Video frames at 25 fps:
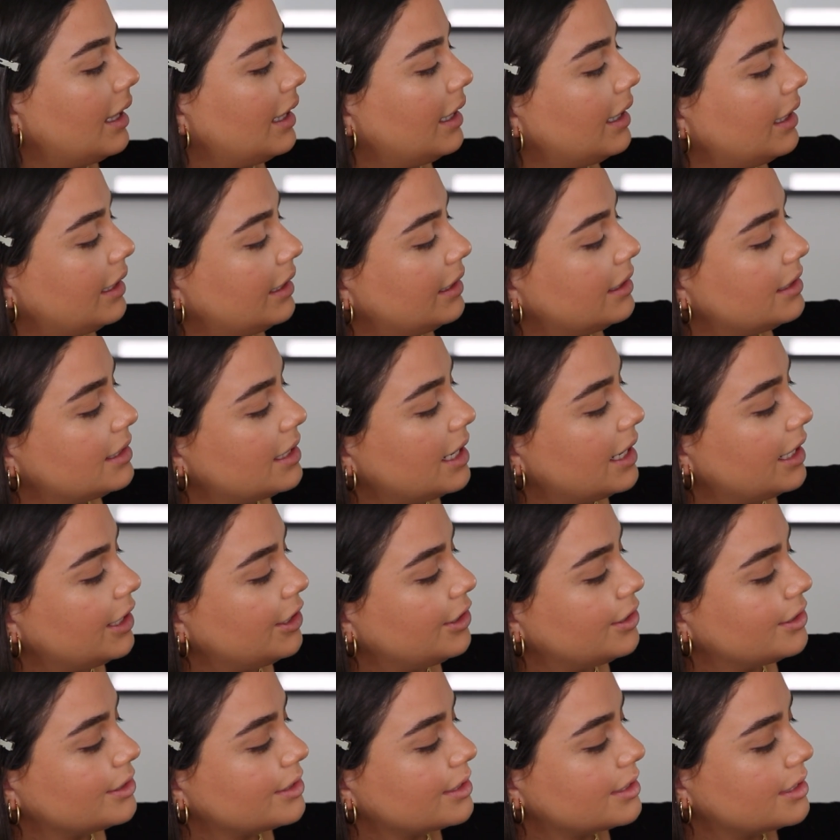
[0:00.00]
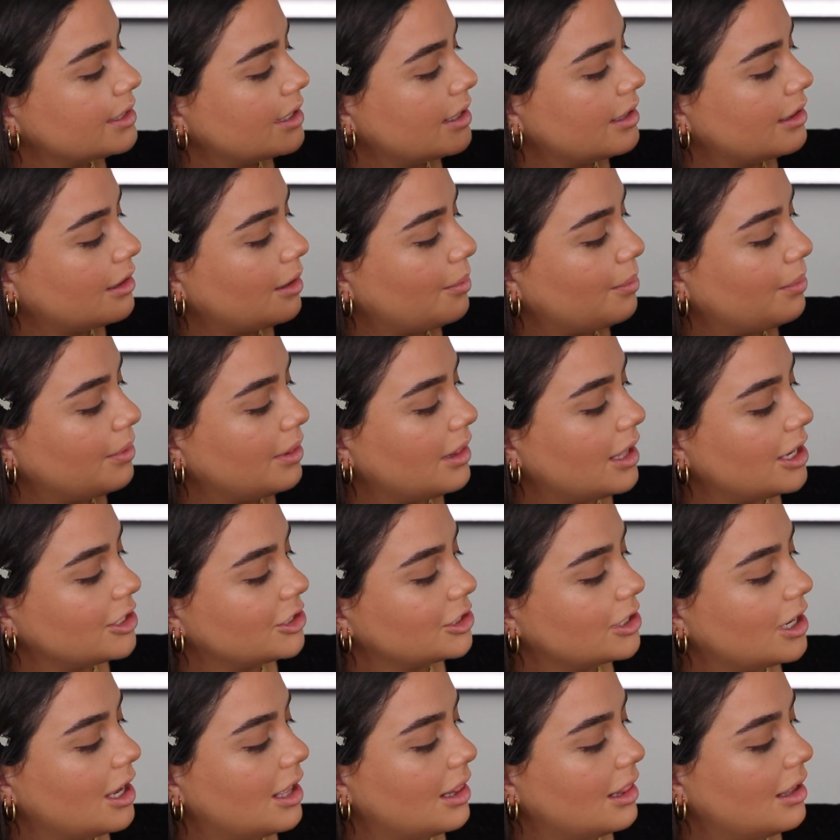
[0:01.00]
And I use the
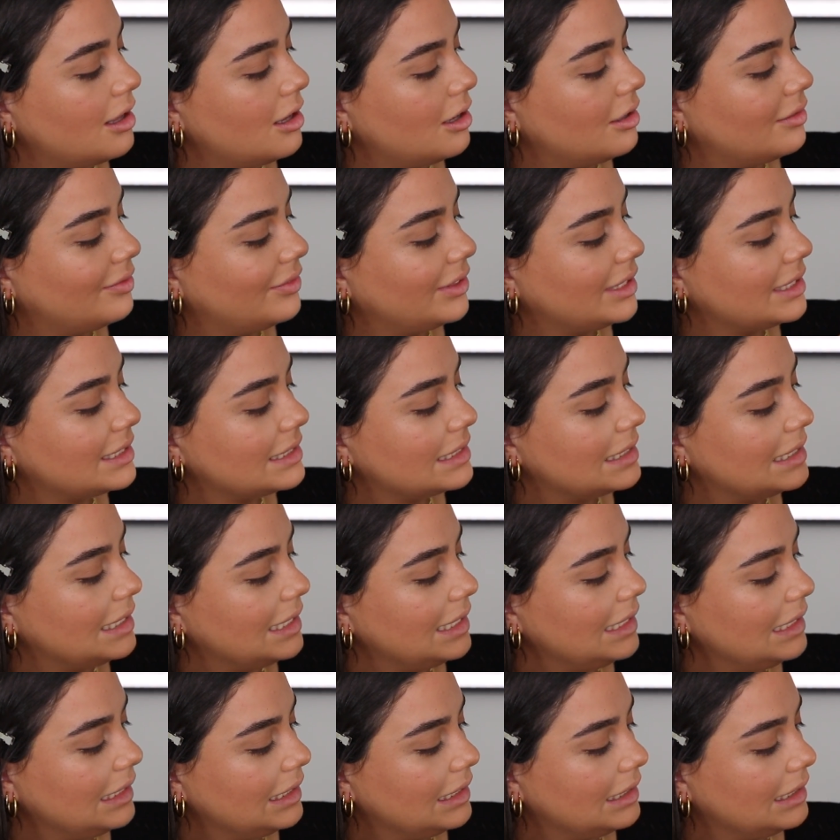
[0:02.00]
blush color, obviously.